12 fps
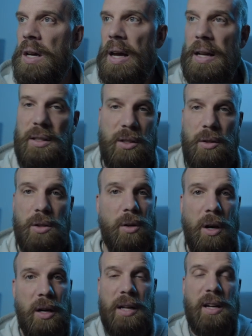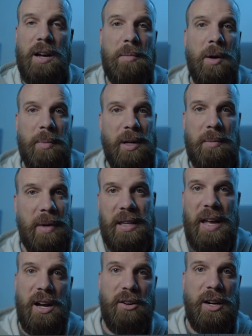And so you heard it come up and it made
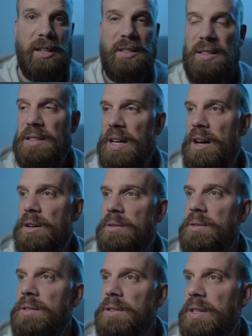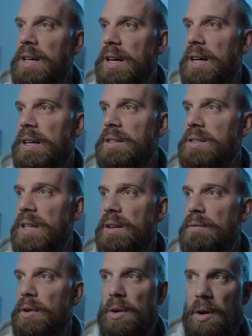that crazy sound, uh, say
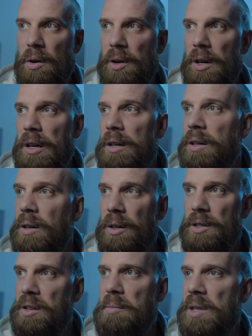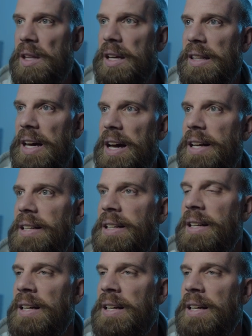in vocoder or something like that.